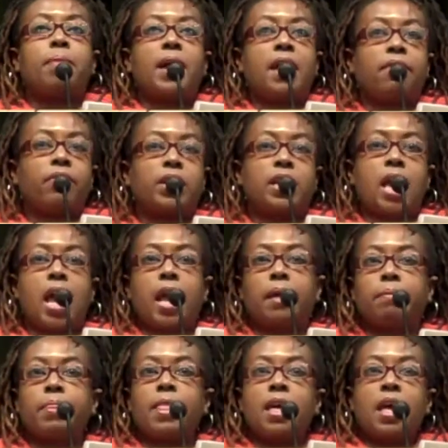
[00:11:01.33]
by every day.
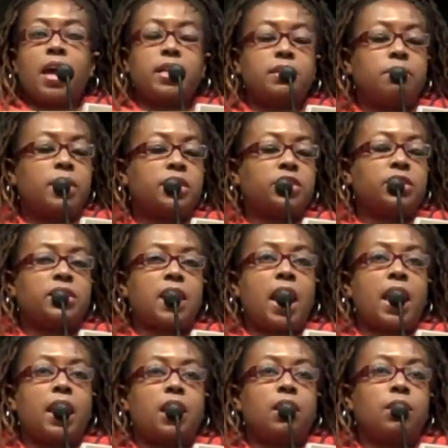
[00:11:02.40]
As much as
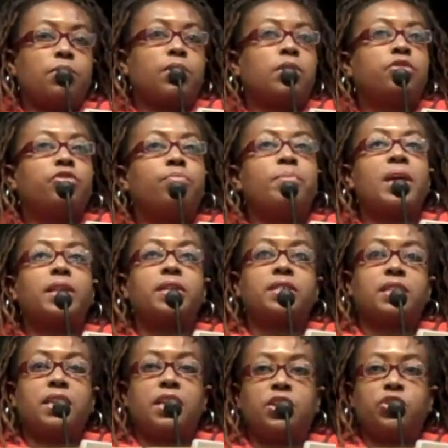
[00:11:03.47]
I
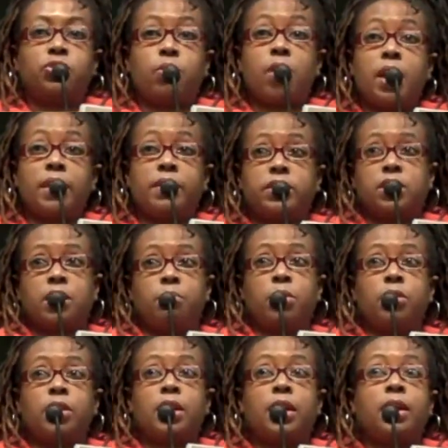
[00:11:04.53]
tremendously enjoy this
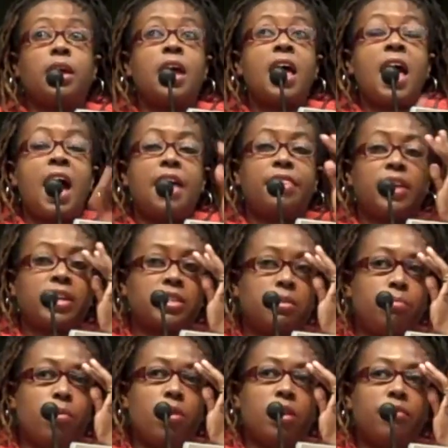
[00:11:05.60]
community, I think it's
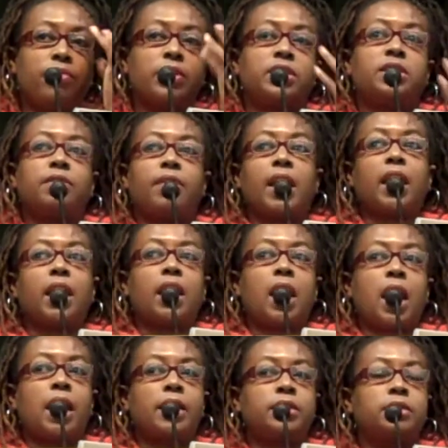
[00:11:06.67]
important for us to
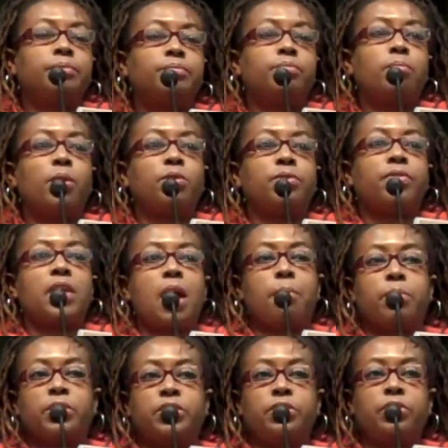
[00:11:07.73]
recognize both the
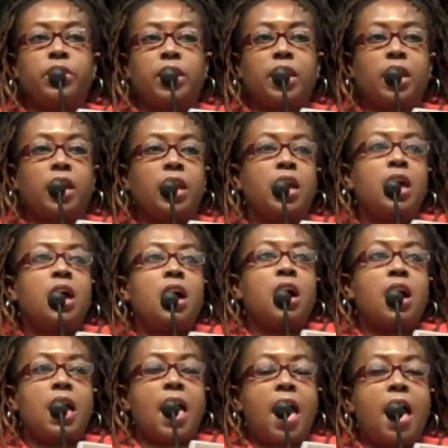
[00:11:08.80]
opportunity
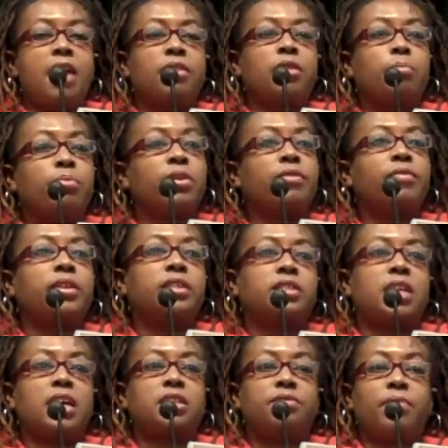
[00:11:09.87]
and the privilege
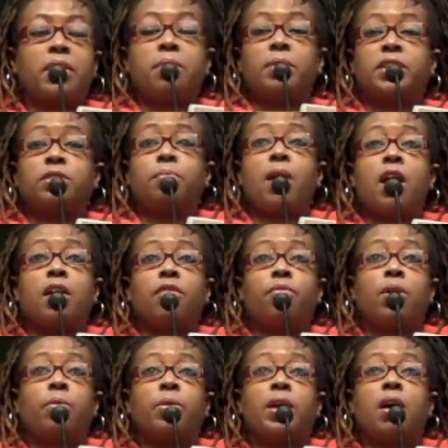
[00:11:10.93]
that's very much a part of
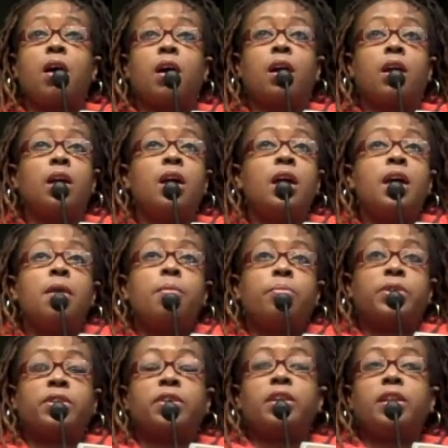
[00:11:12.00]
where we are,
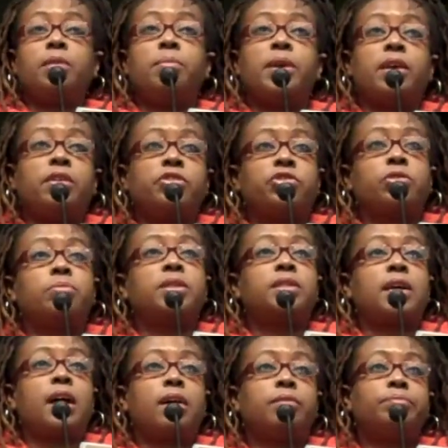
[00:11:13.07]
particularly being in
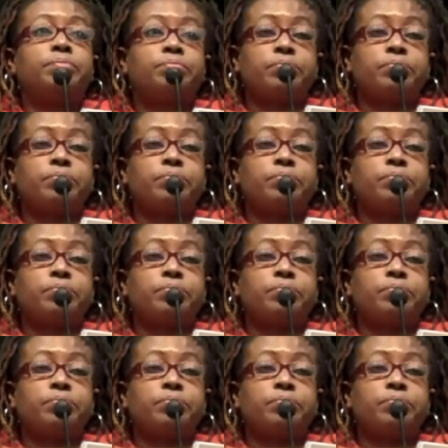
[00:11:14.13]
Germantown,